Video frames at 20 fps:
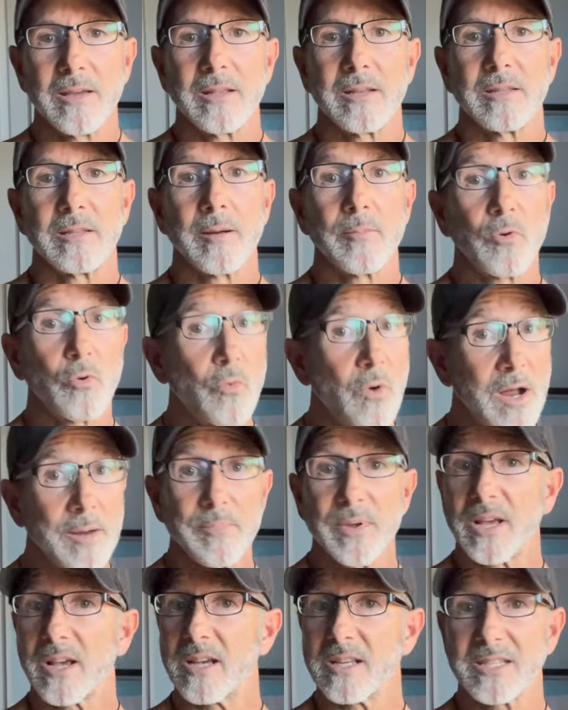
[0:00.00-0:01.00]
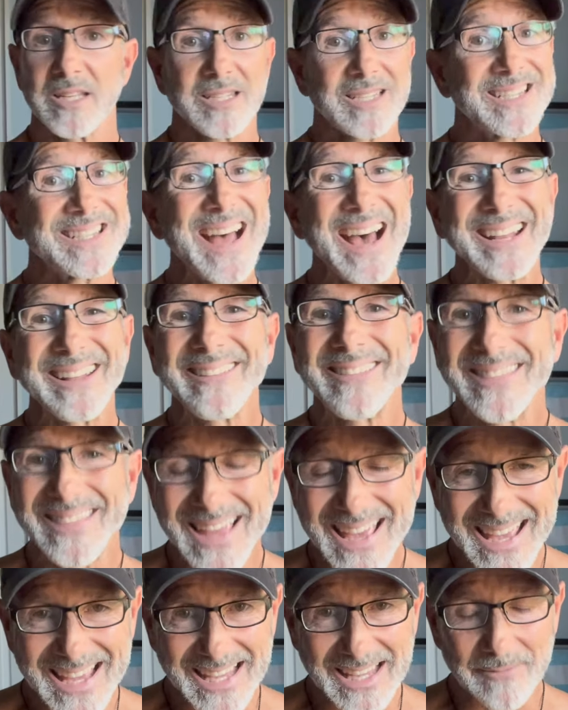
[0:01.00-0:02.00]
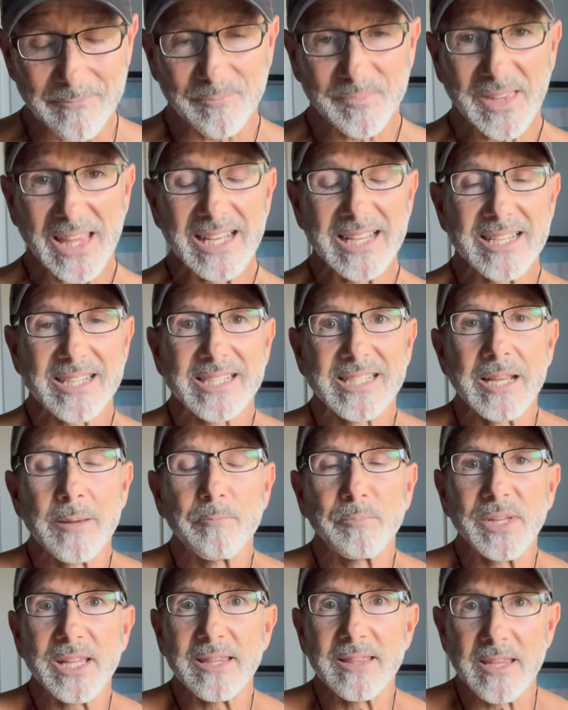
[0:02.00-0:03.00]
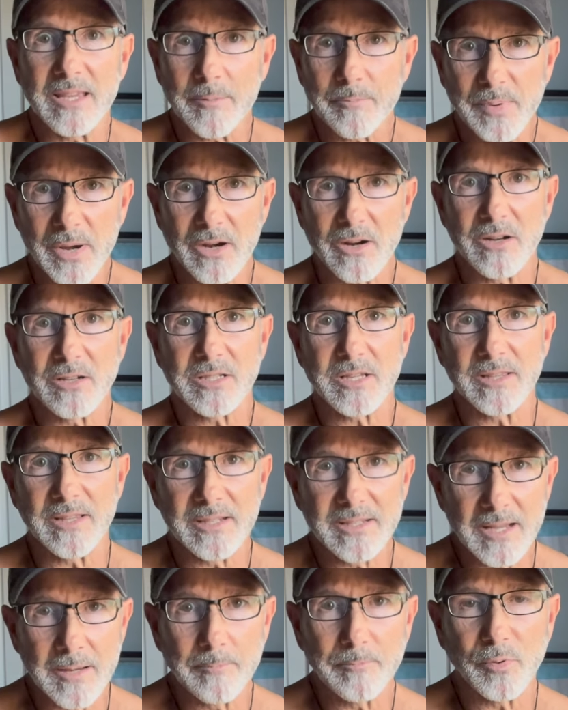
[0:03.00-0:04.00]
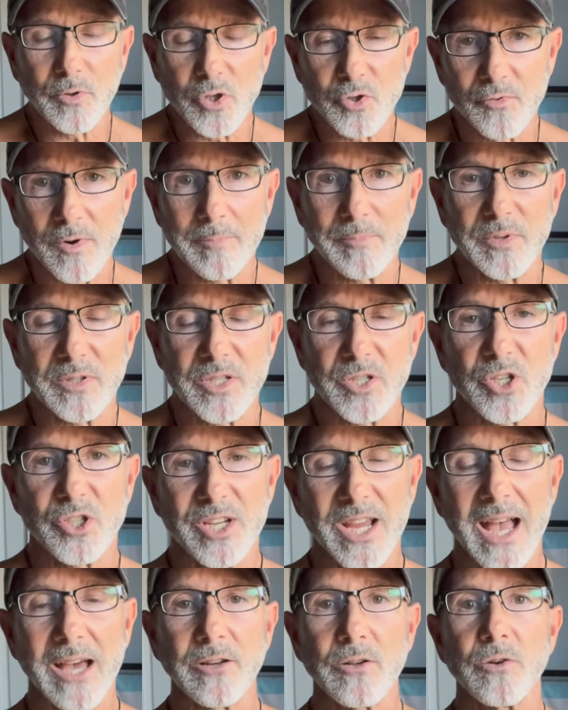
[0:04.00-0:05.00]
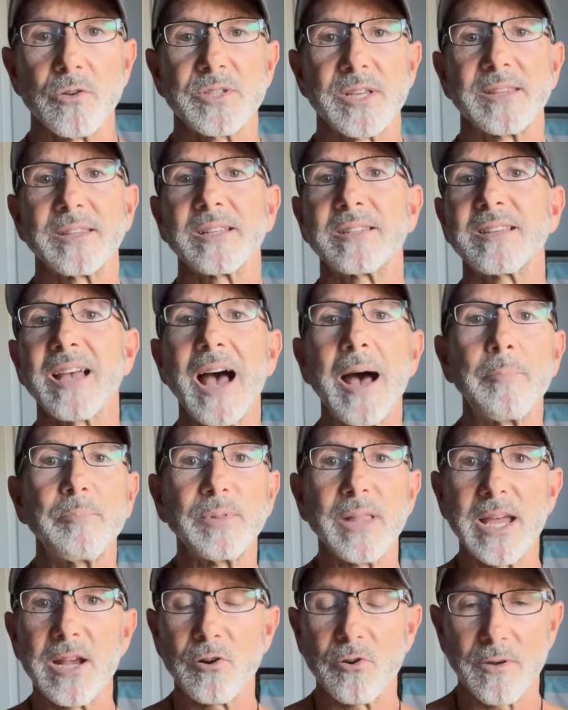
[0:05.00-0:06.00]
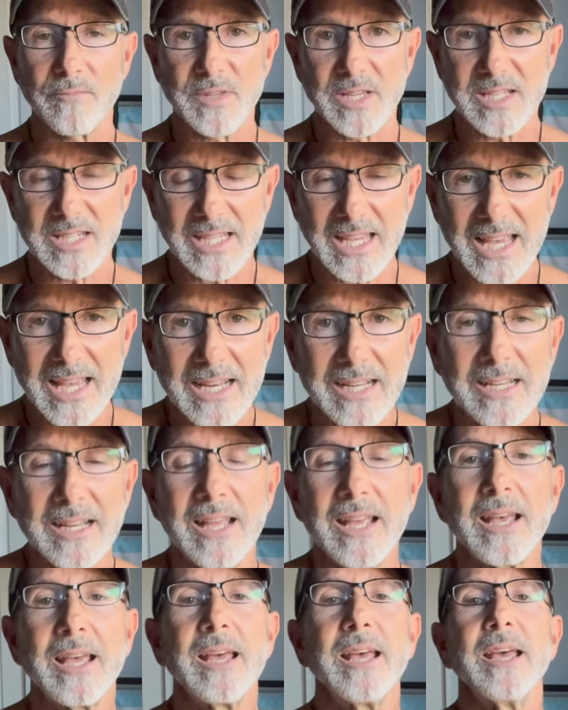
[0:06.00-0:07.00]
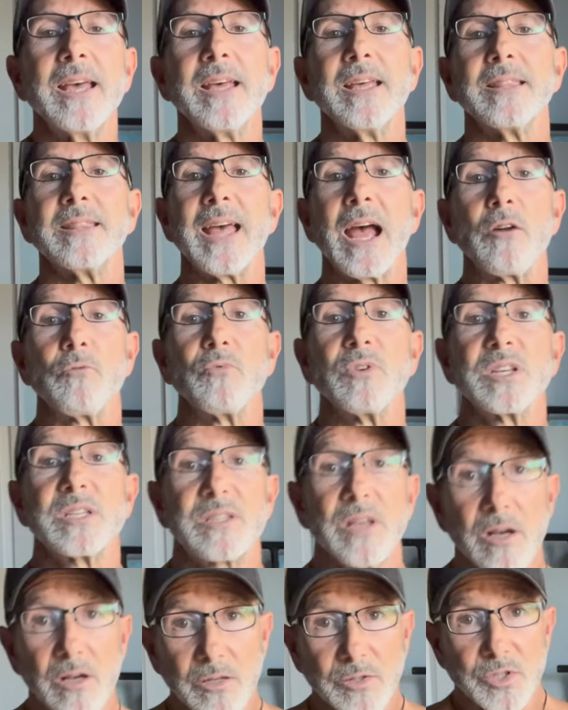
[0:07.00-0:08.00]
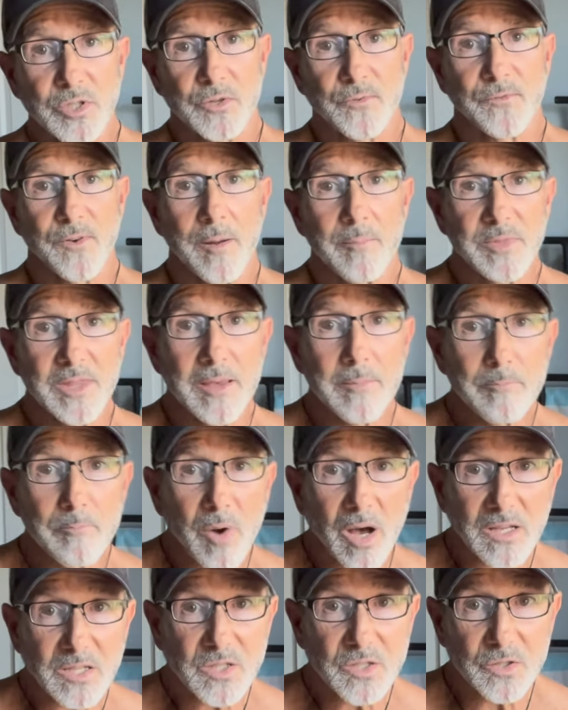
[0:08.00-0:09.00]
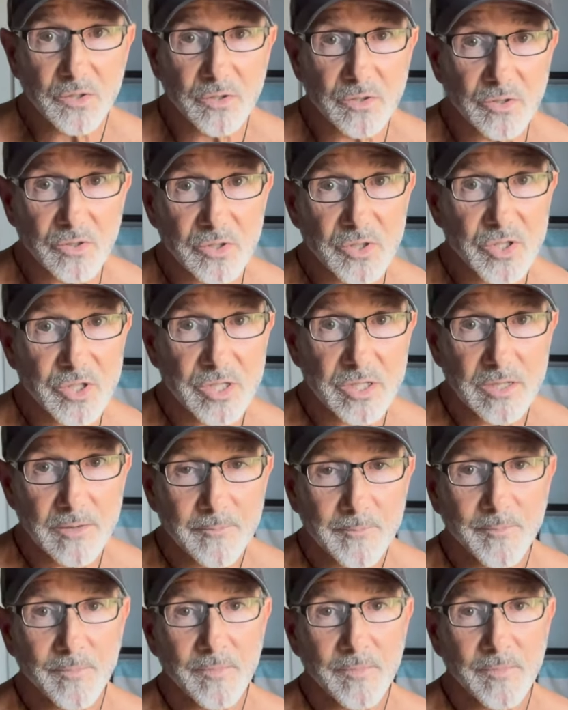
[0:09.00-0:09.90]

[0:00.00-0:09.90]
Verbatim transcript: Number one, because it's not a thing. It is simply the appearance of the dimples, ripples, and shadows on the top layer of the skin that results from the muscles